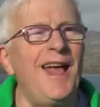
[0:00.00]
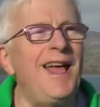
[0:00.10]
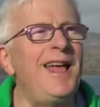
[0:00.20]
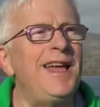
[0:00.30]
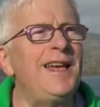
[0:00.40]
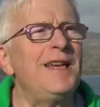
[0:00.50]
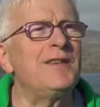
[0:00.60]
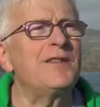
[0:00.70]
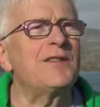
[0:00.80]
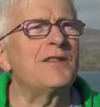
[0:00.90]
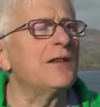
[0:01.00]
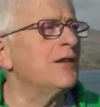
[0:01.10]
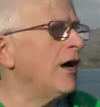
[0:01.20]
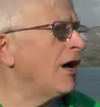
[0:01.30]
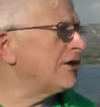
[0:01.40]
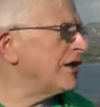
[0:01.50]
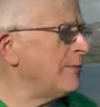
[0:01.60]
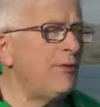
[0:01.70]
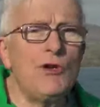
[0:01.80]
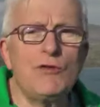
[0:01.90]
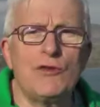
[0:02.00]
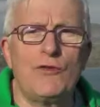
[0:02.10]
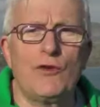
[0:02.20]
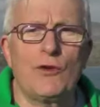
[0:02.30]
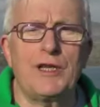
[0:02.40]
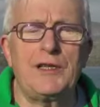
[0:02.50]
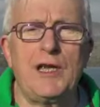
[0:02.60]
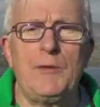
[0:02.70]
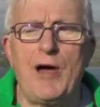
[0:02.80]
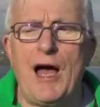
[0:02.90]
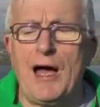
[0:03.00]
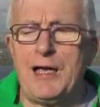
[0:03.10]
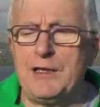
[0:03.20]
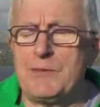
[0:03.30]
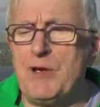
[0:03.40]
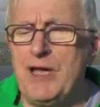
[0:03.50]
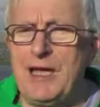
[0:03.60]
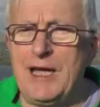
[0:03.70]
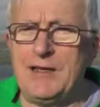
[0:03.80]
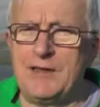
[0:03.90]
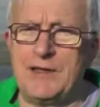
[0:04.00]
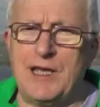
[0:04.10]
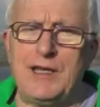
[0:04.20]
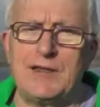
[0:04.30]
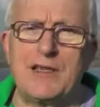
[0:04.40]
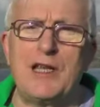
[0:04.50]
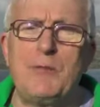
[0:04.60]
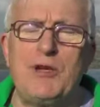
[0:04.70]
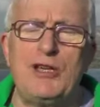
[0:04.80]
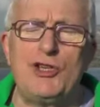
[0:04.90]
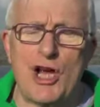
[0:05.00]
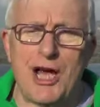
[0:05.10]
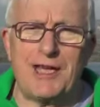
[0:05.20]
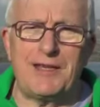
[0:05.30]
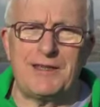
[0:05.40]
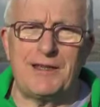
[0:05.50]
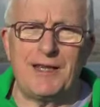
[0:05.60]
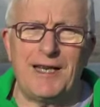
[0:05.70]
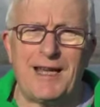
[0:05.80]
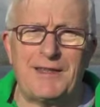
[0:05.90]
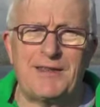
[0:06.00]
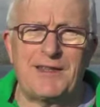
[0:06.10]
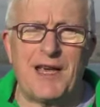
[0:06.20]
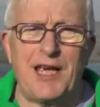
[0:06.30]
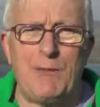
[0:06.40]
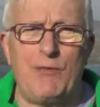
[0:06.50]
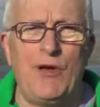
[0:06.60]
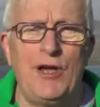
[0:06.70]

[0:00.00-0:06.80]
is utterly beautiful. Indeed, behind me is the sleeping giant in the landscape.